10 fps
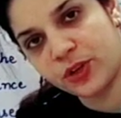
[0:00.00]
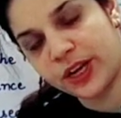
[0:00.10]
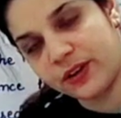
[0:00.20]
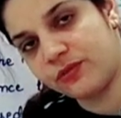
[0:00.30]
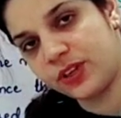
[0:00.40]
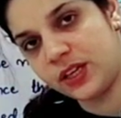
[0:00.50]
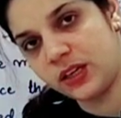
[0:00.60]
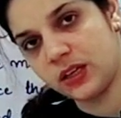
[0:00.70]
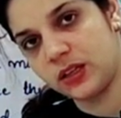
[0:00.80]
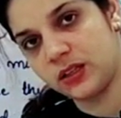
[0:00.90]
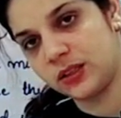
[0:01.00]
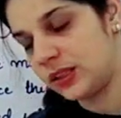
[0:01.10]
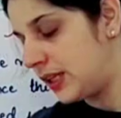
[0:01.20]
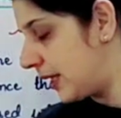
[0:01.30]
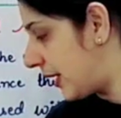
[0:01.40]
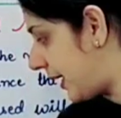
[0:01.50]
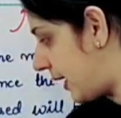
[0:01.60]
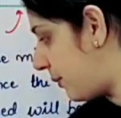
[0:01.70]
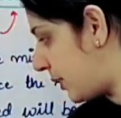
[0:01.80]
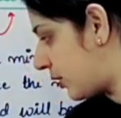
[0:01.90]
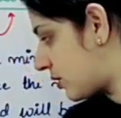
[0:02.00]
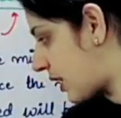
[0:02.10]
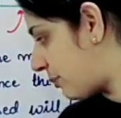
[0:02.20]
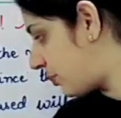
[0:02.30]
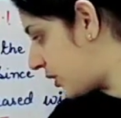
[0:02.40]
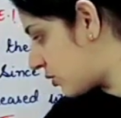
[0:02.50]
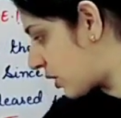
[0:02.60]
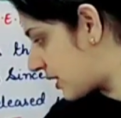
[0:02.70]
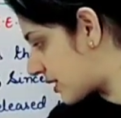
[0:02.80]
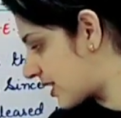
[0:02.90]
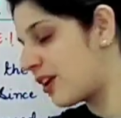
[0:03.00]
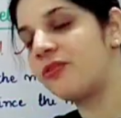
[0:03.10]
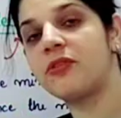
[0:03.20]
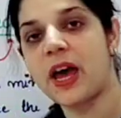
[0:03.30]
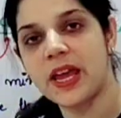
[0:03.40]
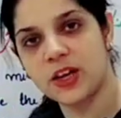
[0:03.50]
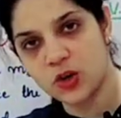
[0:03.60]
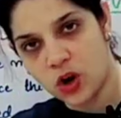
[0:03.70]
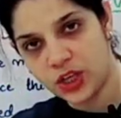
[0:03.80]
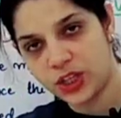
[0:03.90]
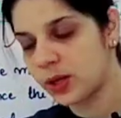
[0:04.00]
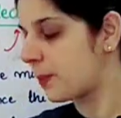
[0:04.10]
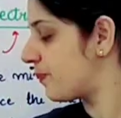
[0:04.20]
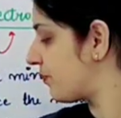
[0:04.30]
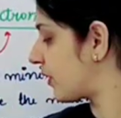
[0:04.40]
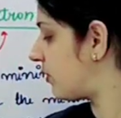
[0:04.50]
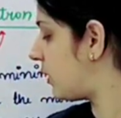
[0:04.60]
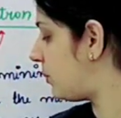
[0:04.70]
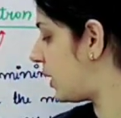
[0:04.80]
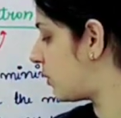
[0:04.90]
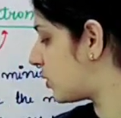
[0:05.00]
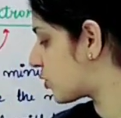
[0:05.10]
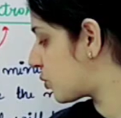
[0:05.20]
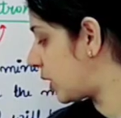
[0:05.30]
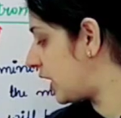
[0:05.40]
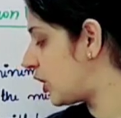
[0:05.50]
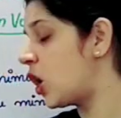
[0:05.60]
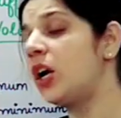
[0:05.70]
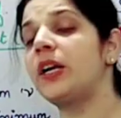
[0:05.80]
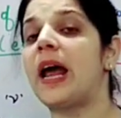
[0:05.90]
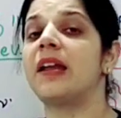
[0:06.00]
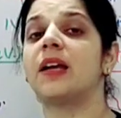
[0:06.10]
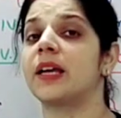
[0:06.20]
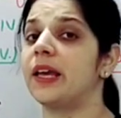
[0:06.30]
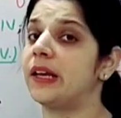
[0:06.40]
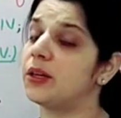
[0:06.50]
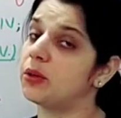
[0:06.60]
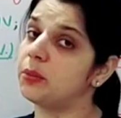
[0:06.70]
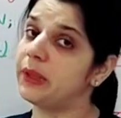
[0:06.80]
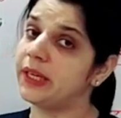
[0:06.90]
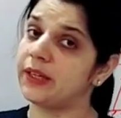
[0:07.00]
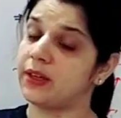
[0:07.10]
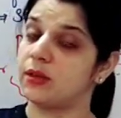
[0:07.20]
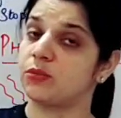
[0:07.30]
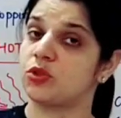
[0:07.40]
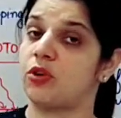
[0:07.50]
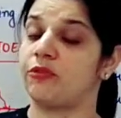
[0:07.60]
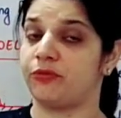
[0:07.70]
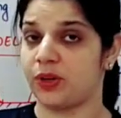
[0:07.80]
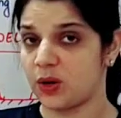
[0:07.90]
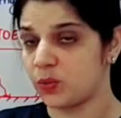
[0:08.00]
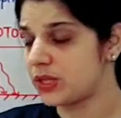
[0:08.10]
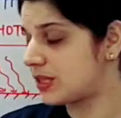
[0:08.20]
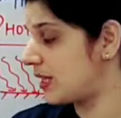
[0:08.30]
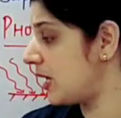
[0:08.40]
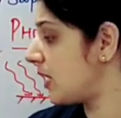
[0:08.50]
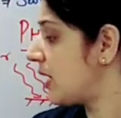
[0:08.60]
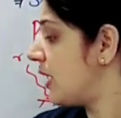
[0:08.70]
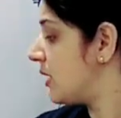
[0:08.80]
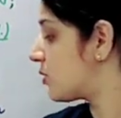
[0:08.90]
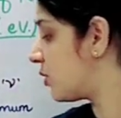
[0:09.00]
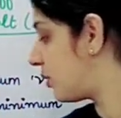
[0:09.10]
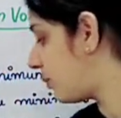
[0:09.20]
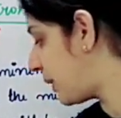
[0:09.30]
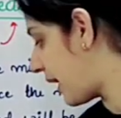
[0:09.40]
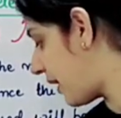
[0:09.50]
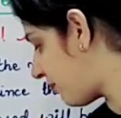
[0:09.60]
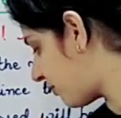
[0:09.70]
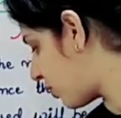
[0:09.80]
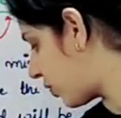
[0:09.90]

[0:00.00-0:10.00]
for every element or sample, so I'll say phi naught will be equals to E naught, and again it will be in terms of frequency, so it will be F